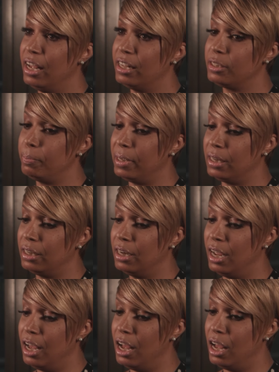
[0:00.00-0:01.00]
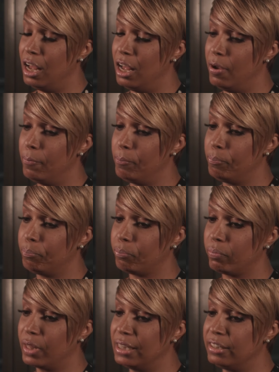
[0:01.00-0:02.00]
It's been
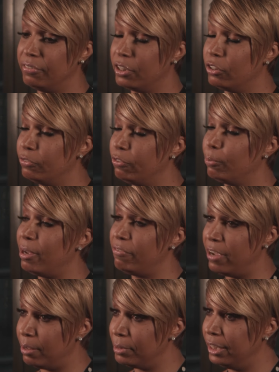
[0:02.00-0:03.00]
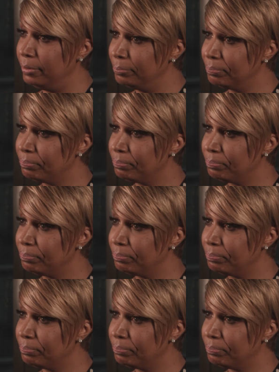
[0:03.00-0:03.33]
difficult for my family,